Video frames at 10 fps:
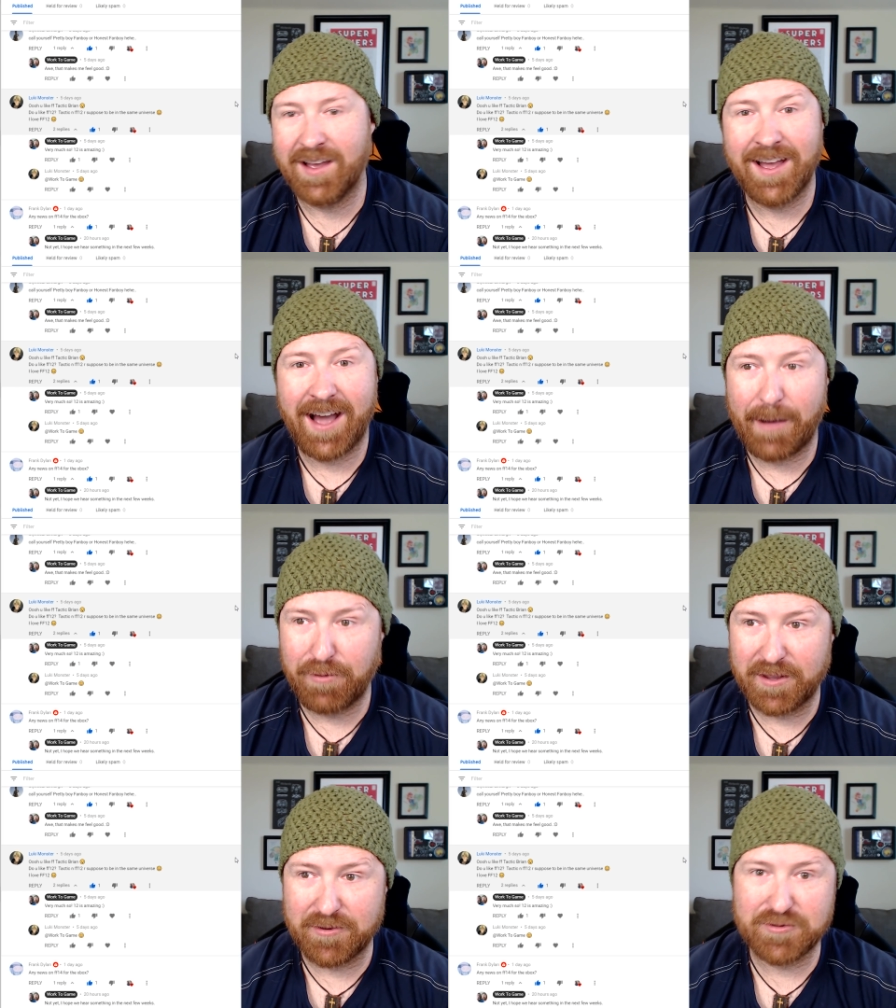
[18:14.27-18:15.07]
I
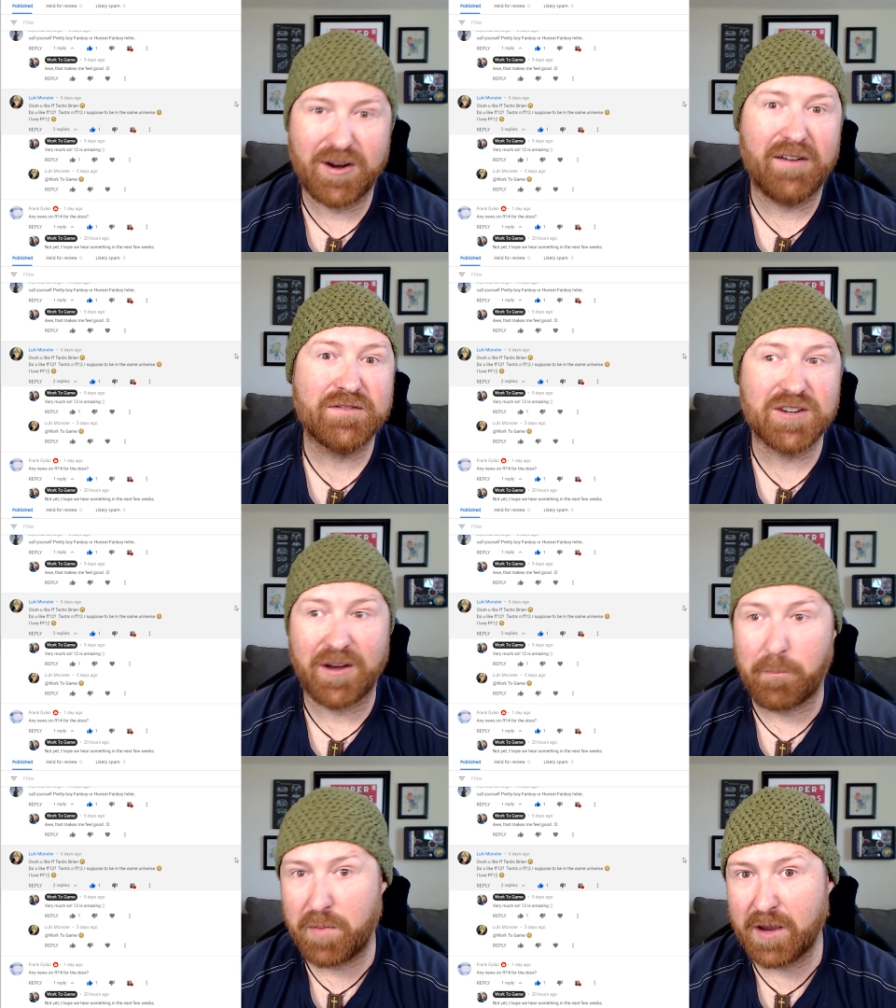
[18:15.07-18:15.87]
played through 12, took a
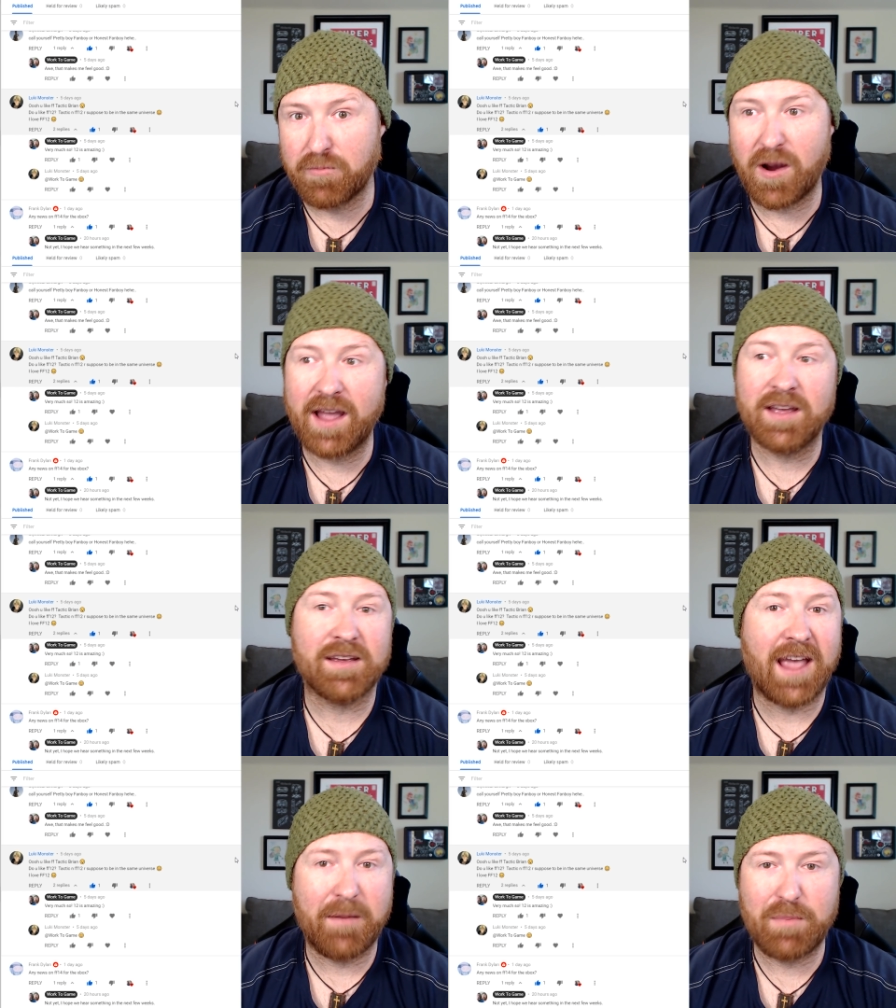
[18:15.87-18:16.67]
big break,
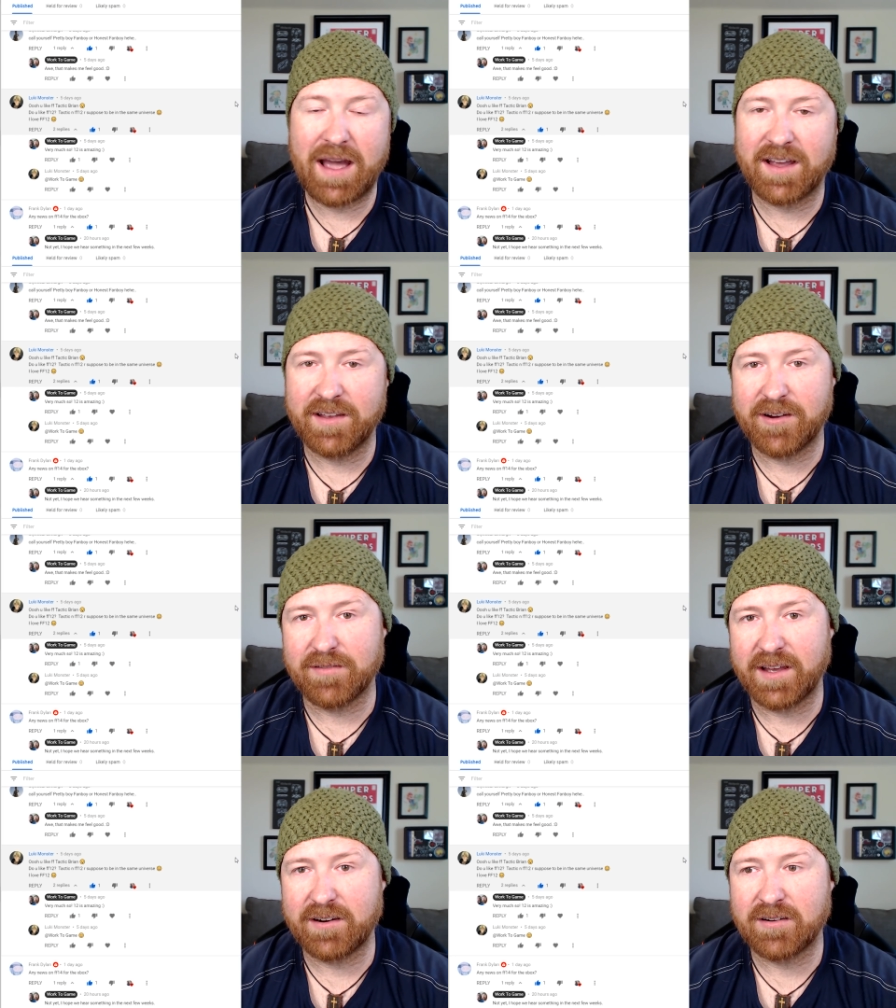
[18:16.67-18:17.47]
came back a year
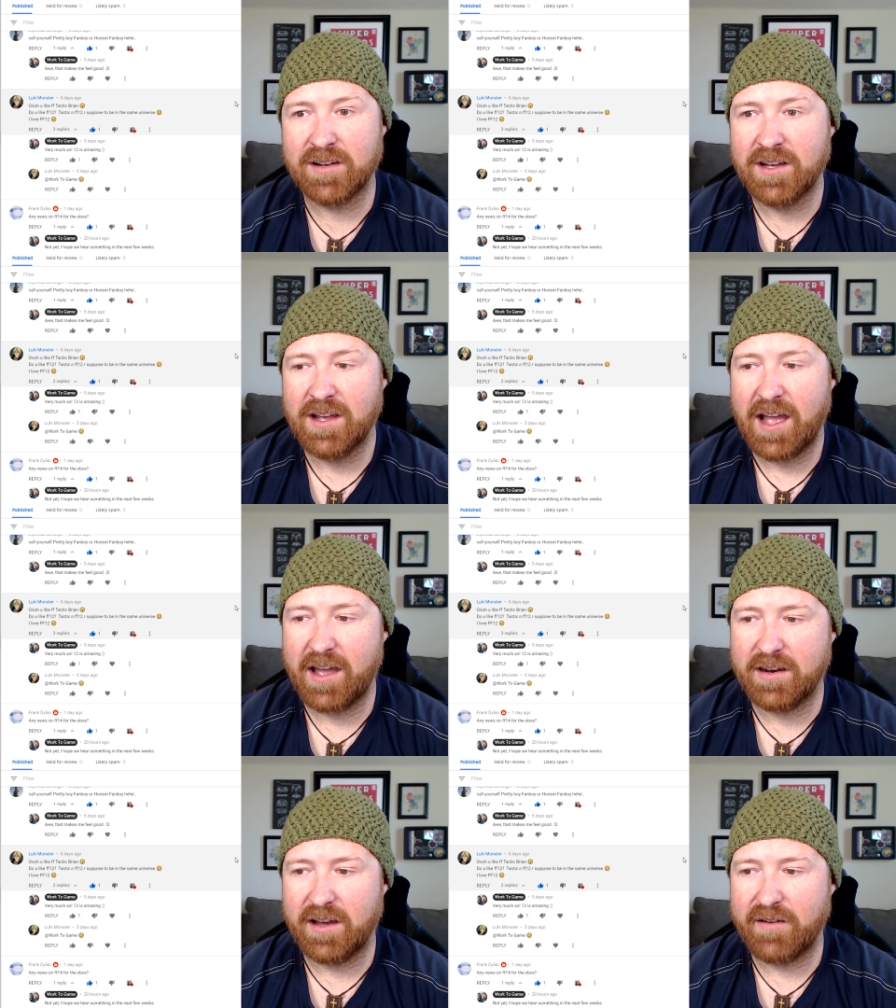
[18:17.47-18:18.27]
later
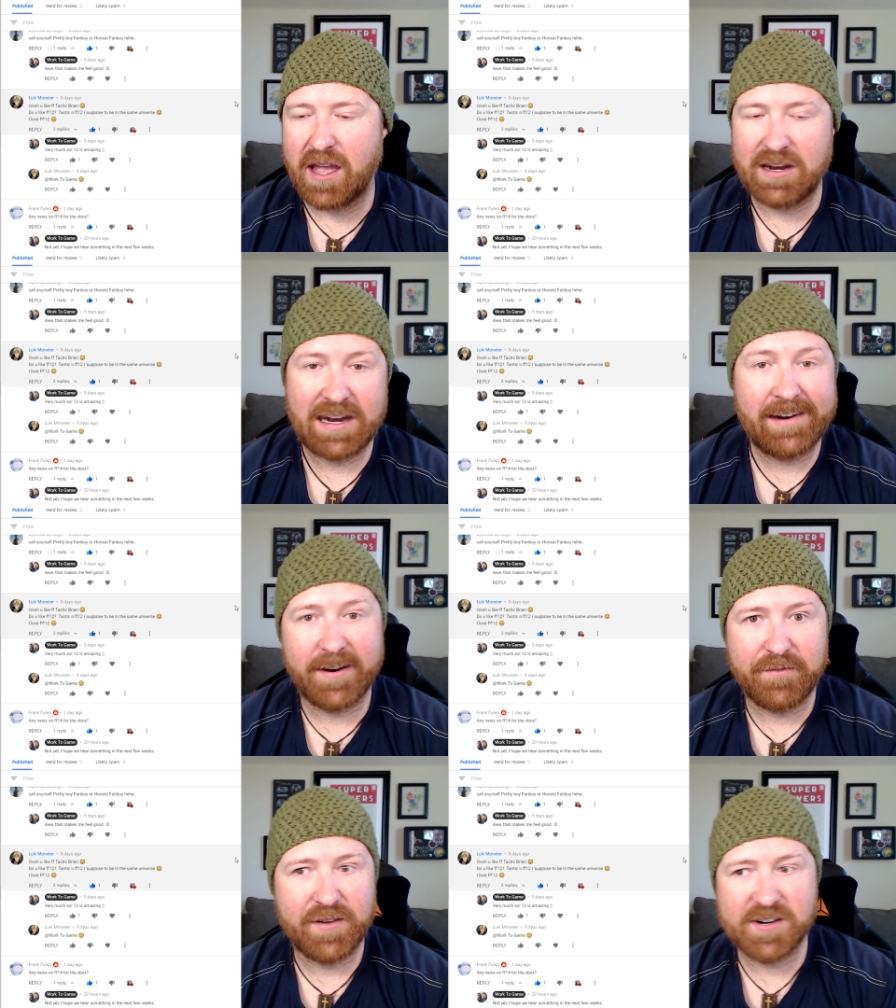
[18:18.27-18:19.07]
and uh, and ended
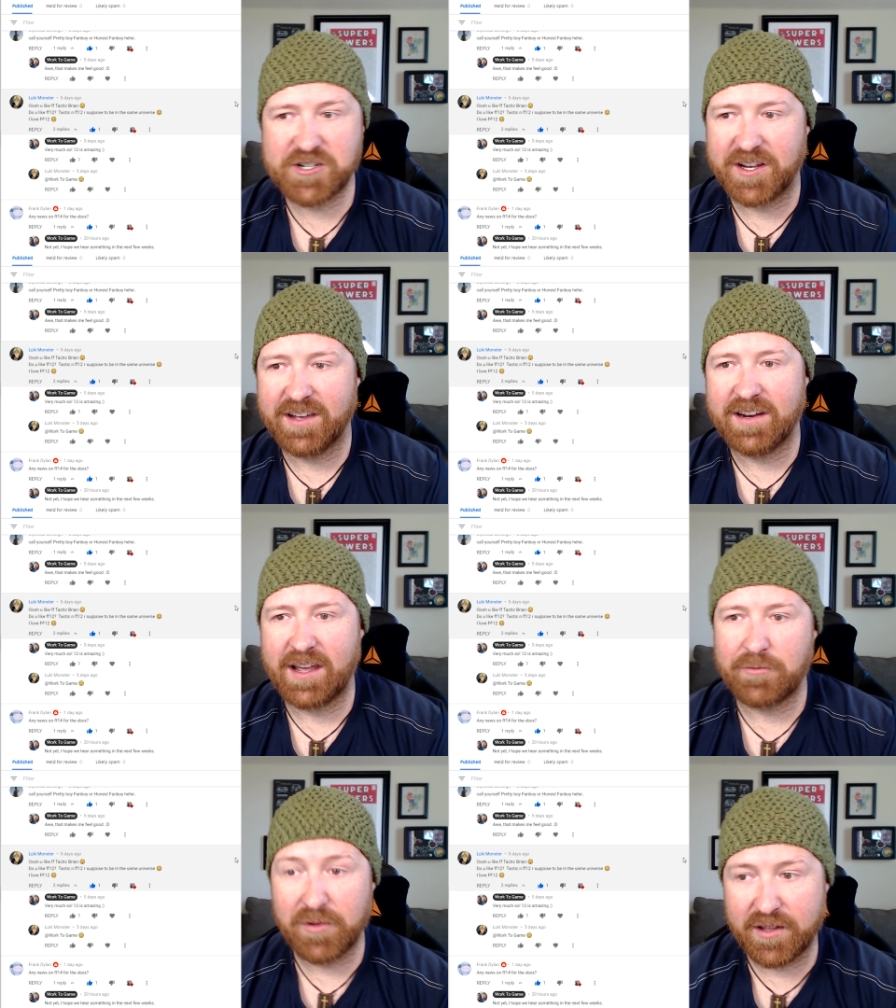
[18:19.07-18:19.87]
up finishing it
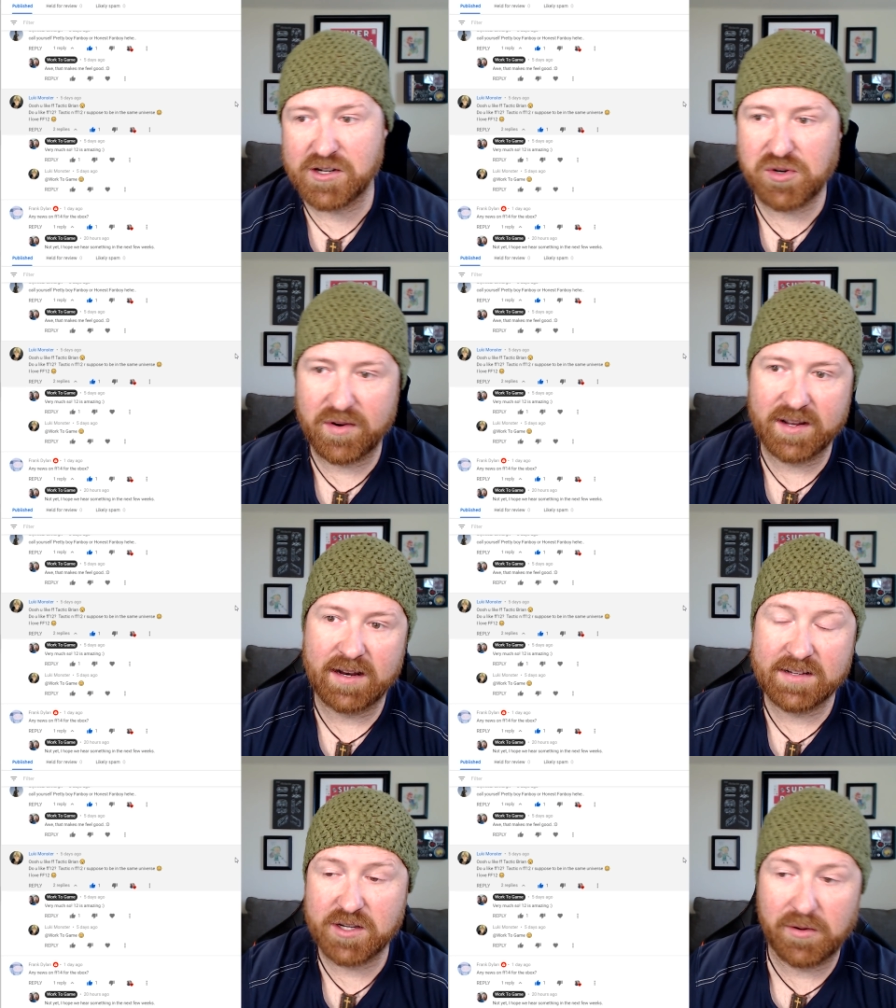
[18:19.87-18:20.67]
and really enjoyed it.
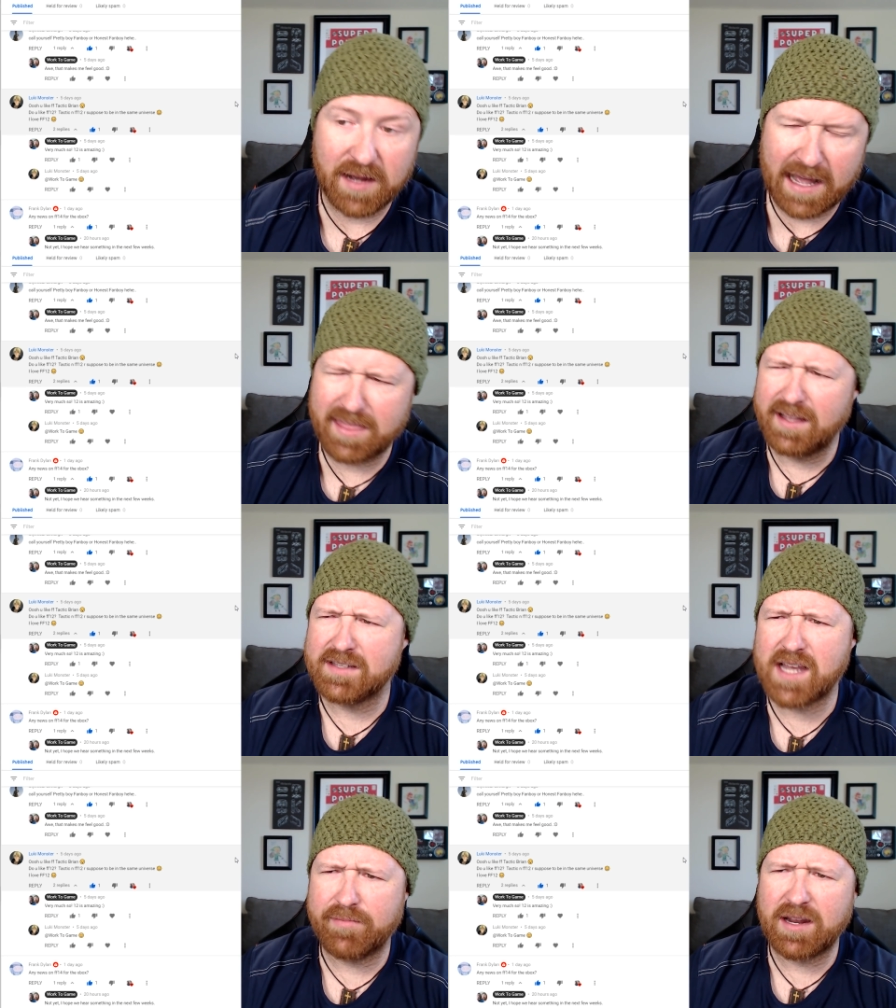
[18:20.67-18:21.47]
And so I think it's
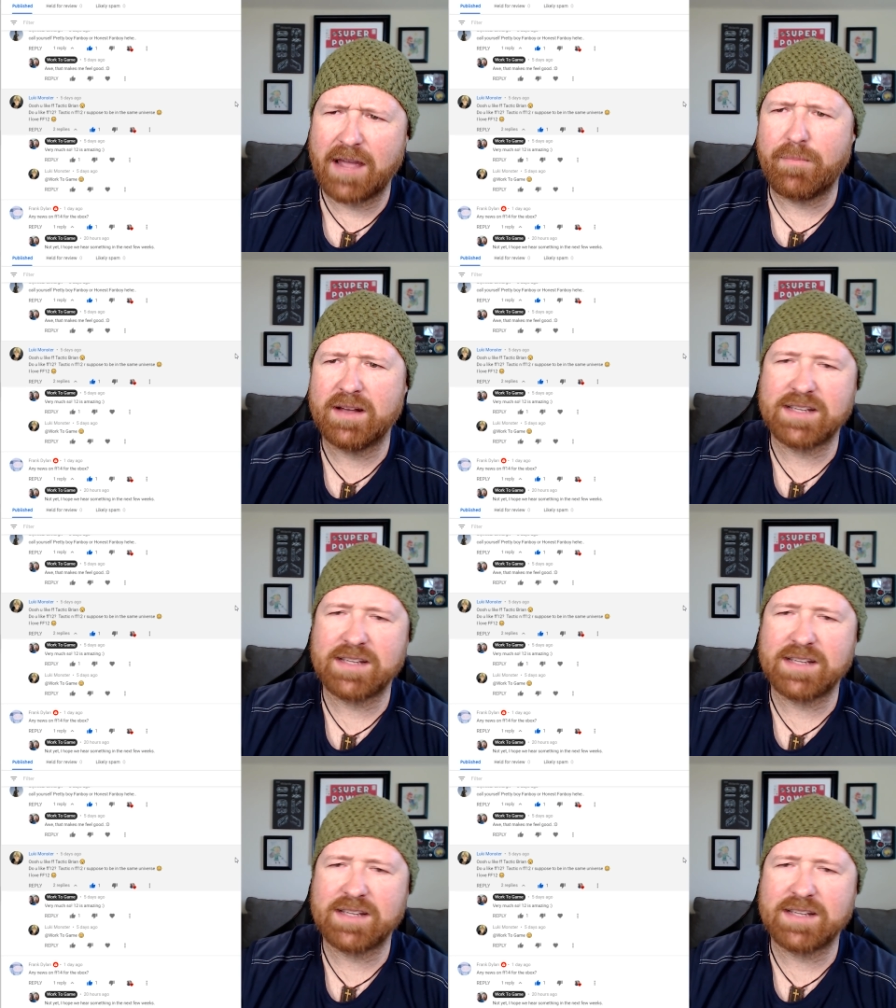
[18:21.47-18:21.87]
coming to Game Pass.